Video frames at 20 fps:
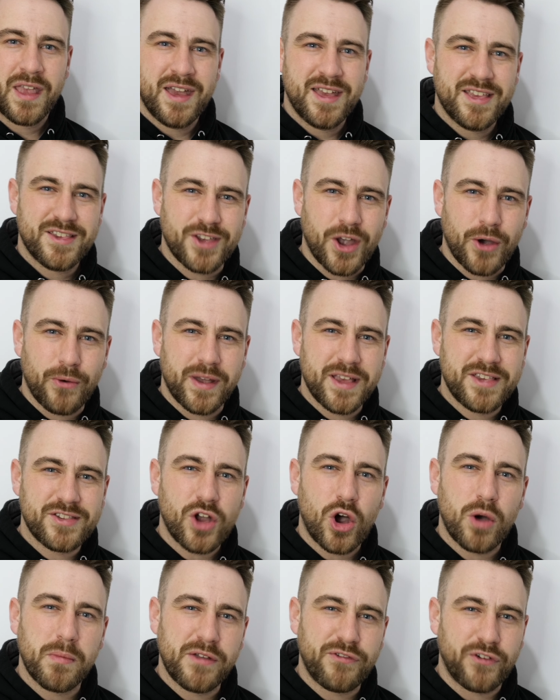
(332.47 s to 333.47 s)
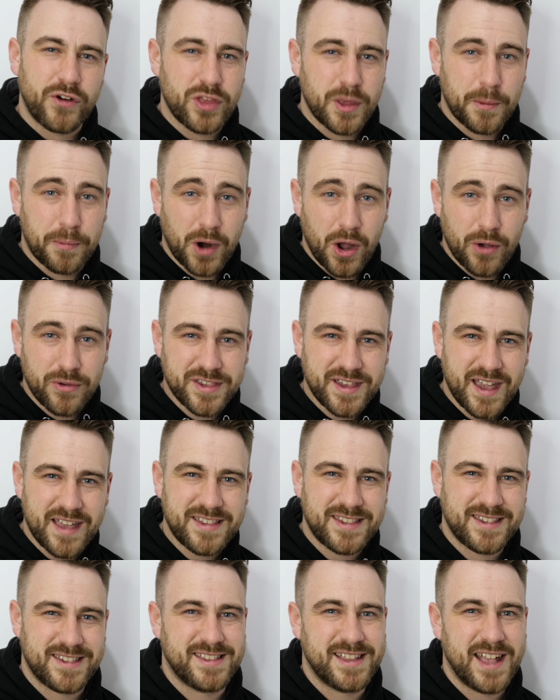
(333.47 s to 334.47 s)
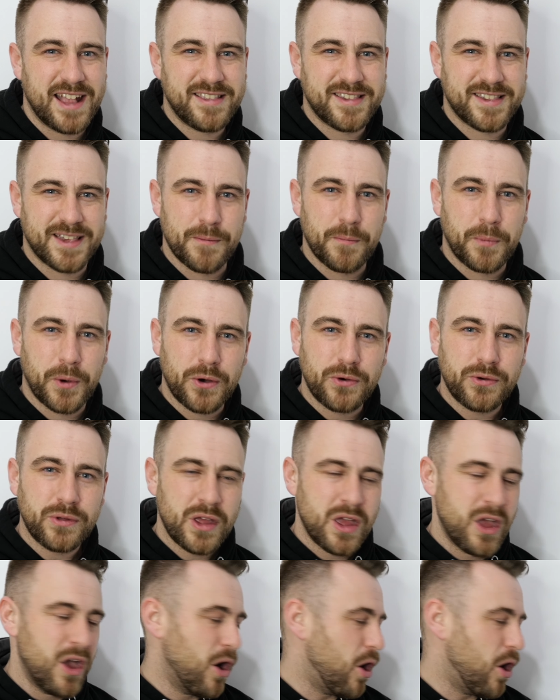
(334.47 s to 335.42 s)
So he's talked me through the process. It's dead simple.